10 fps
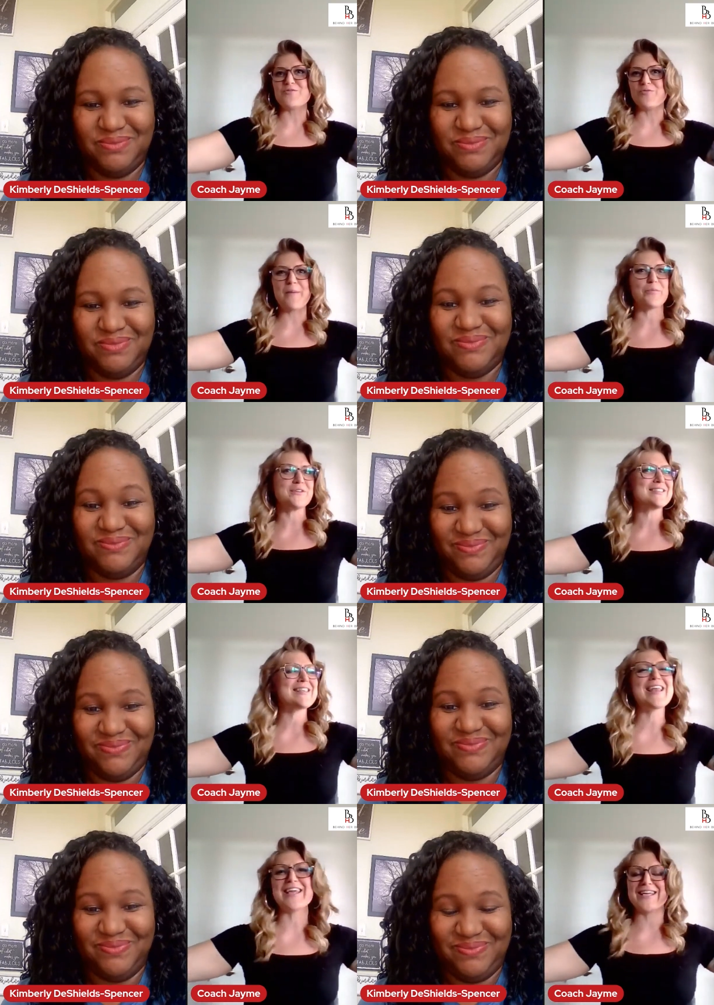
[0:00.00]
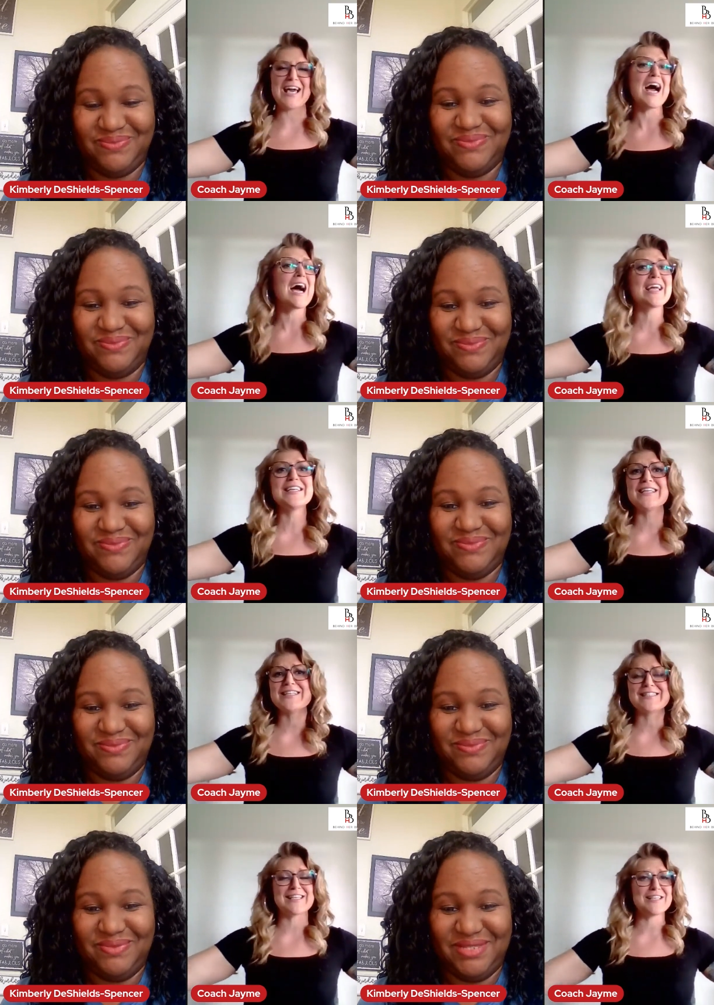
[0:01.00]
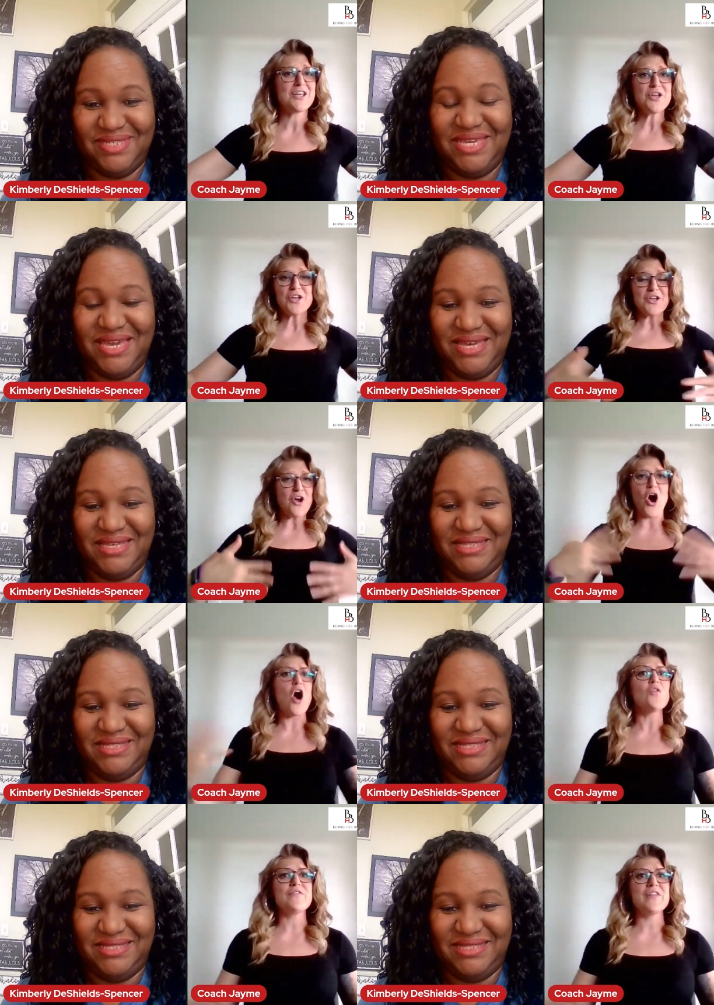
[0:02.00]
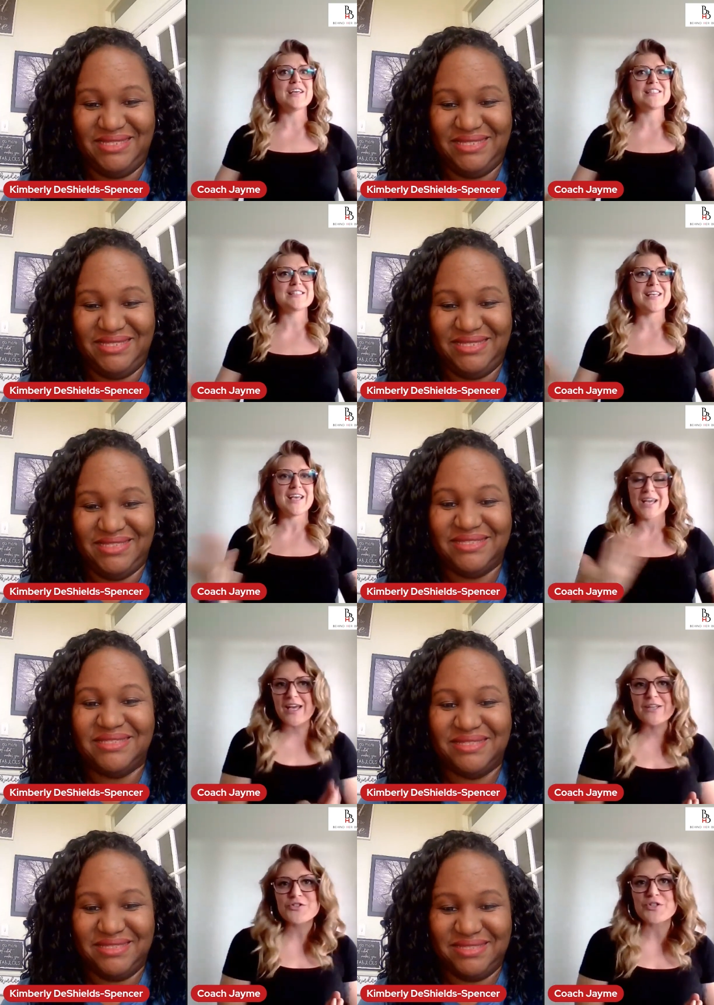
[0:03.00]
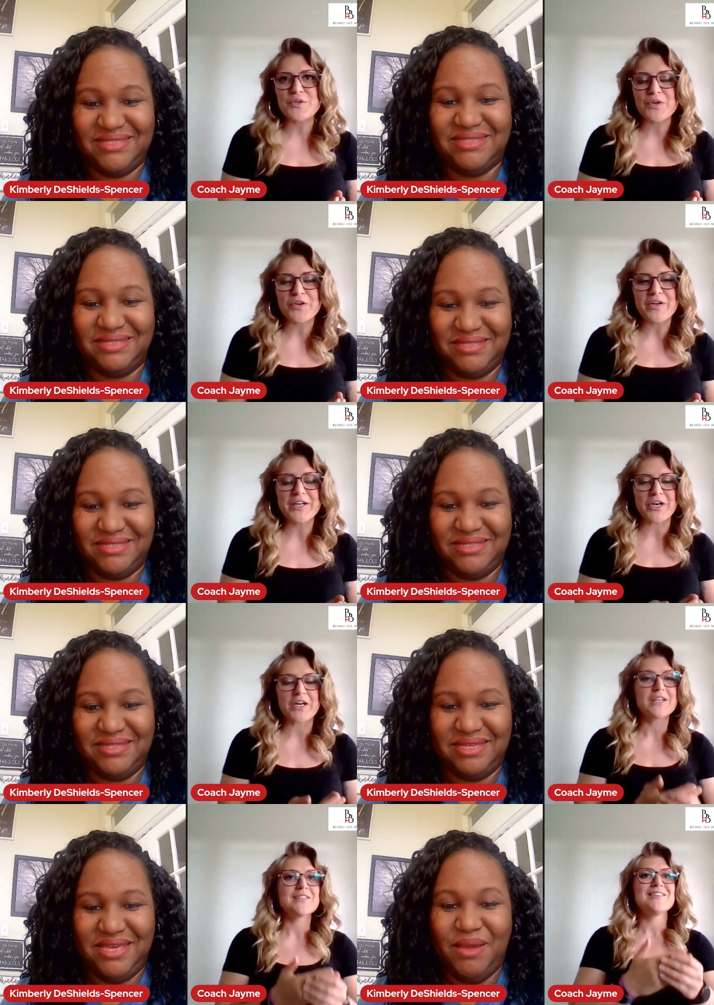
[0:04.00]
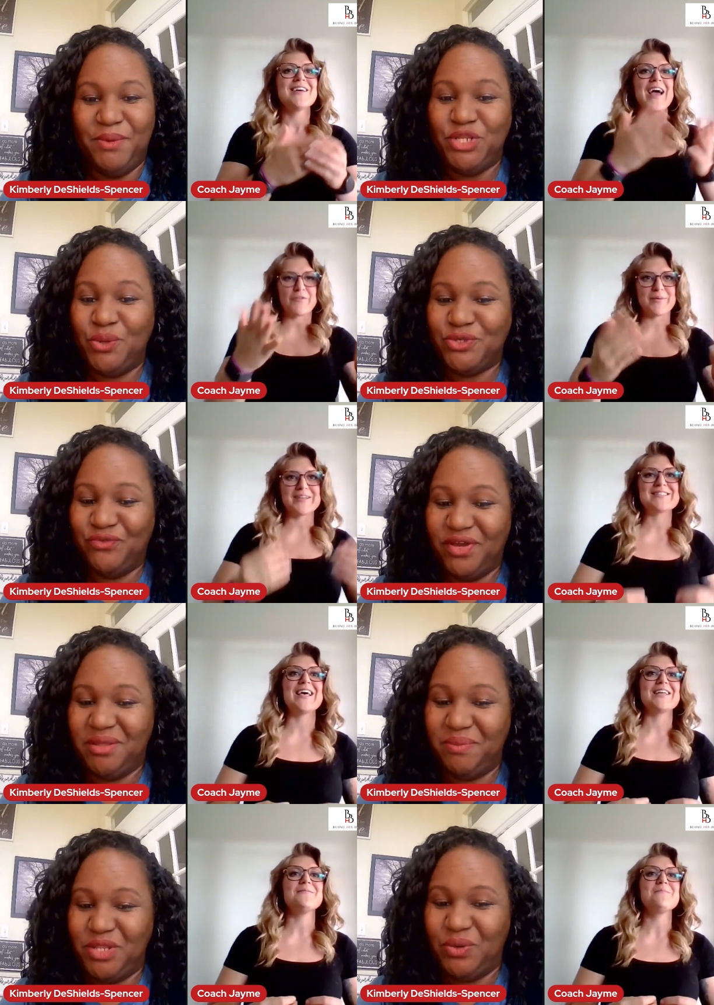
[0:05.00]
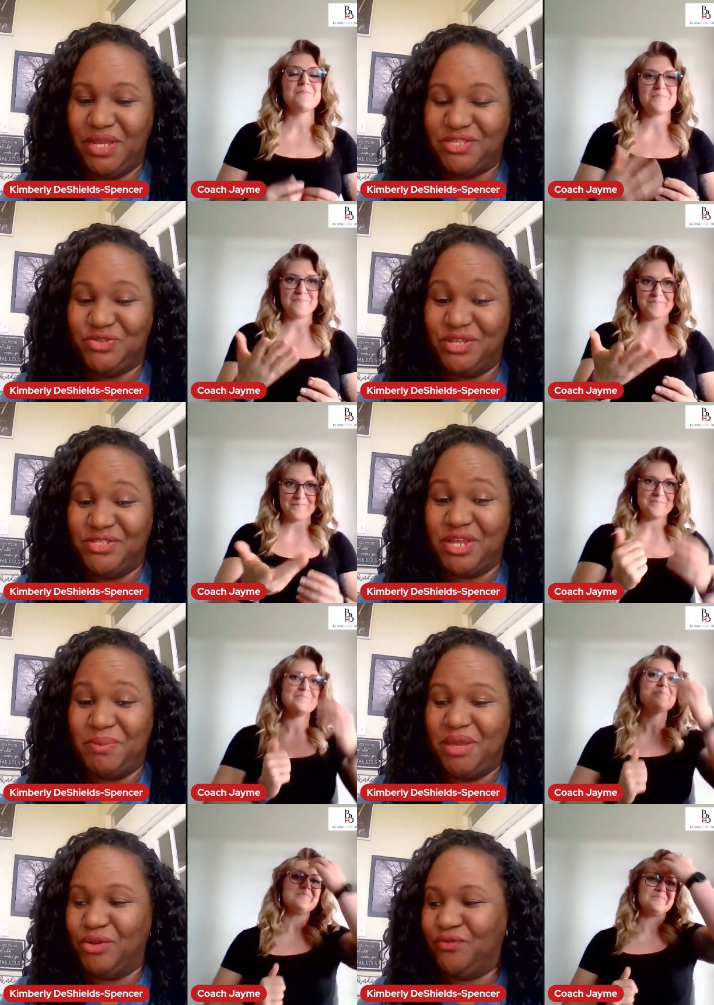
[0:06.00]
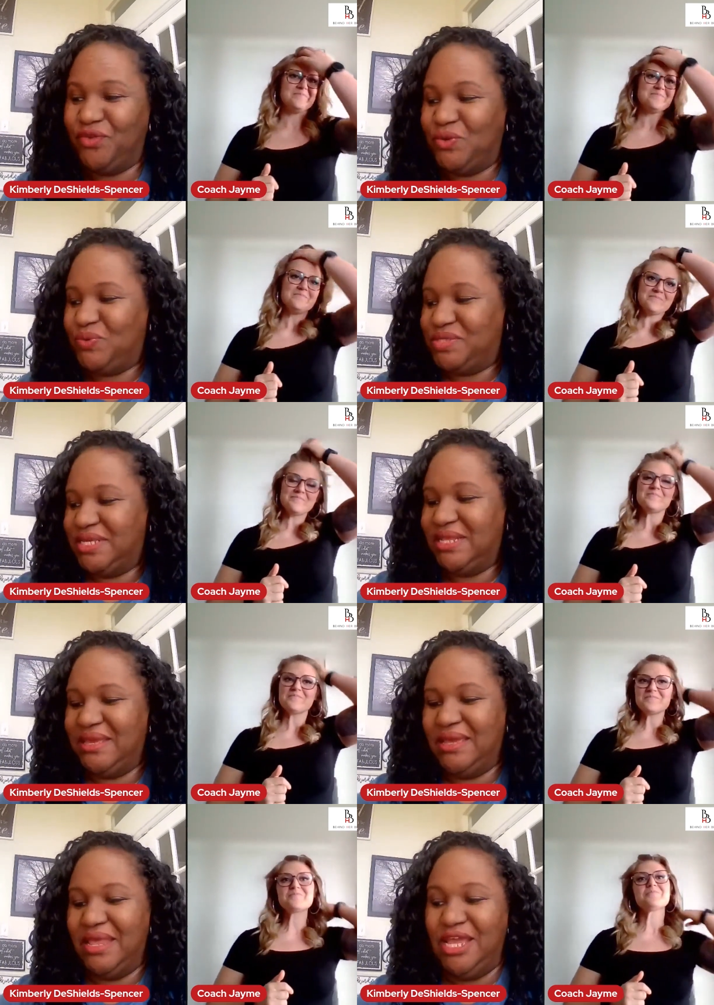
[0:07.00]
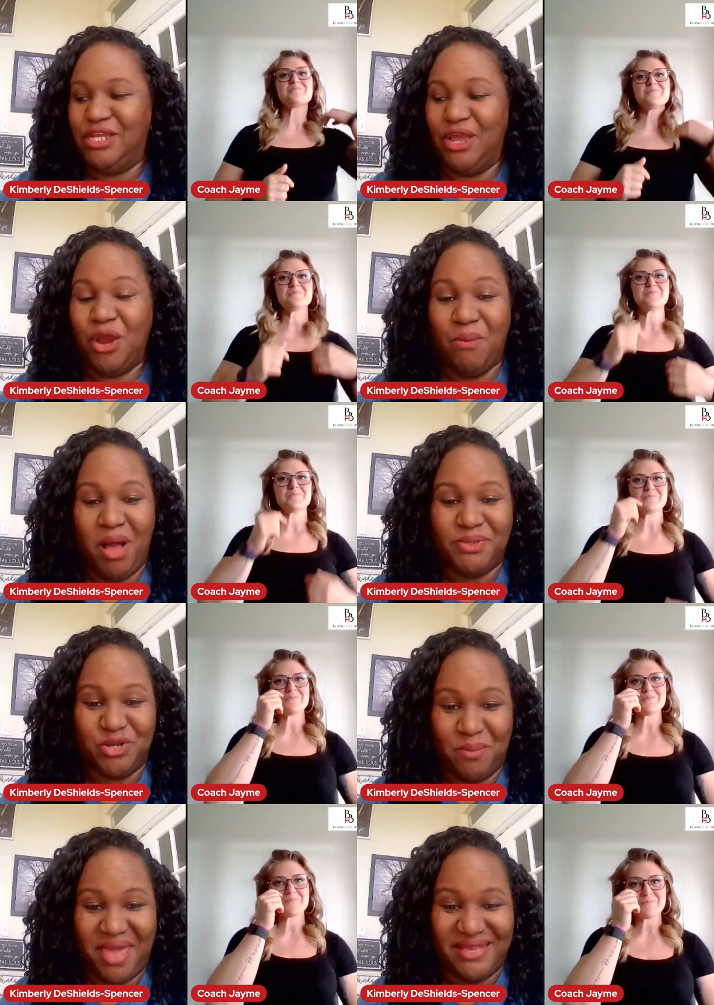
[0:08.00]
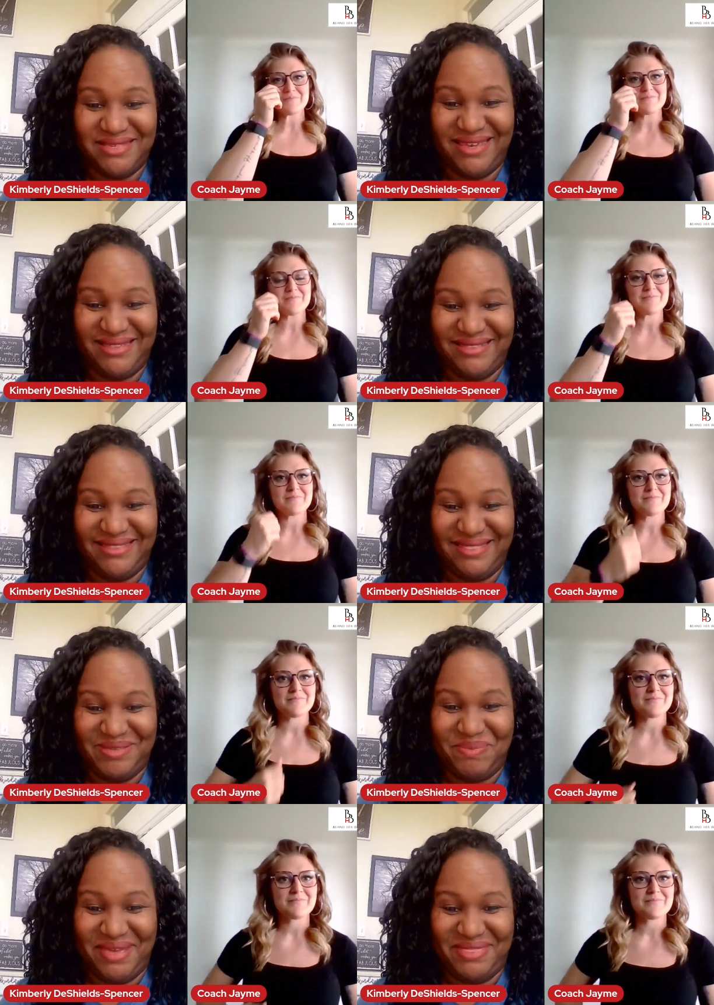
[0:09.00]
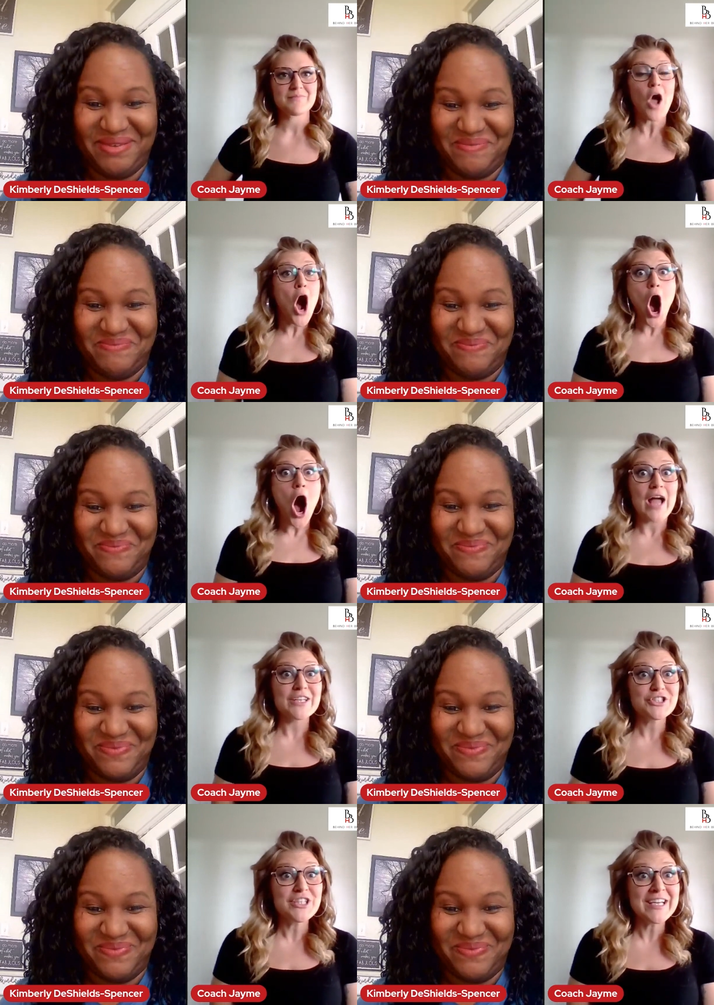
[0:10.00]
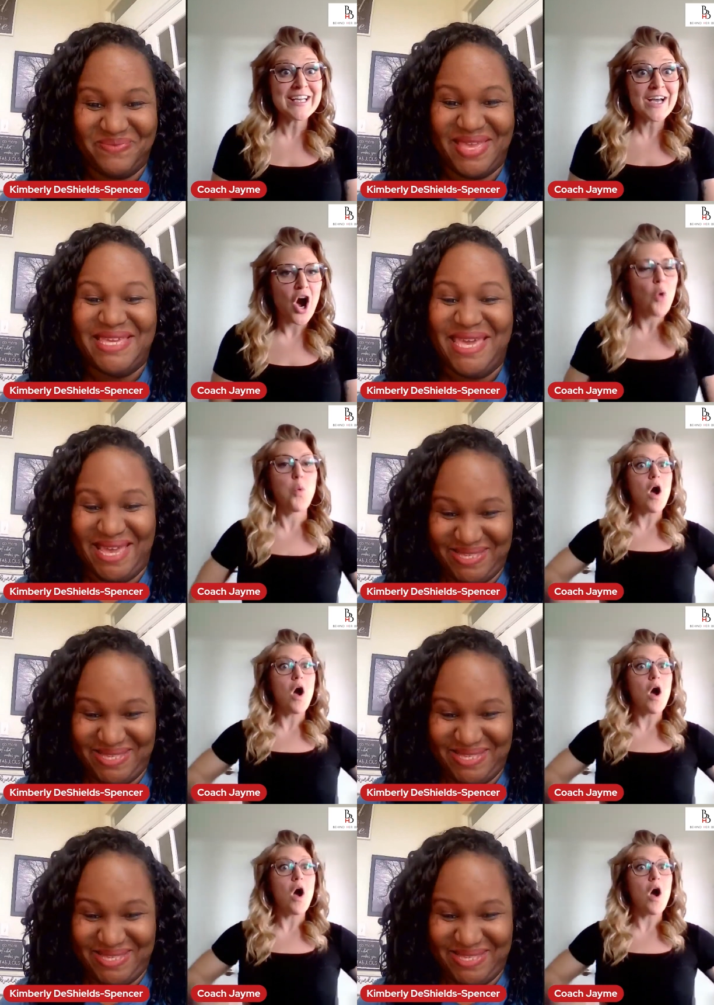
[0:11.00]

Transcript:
Speaker 1: representing kindness and yeah. all of this, and she's no longer here. Everybody's but you know, so
Speaker 2: funny, you know, interesting, Jayme. I don't know if you've seen it yet. Her mom is in our magazine this month.
Speaker 1: Is she? What?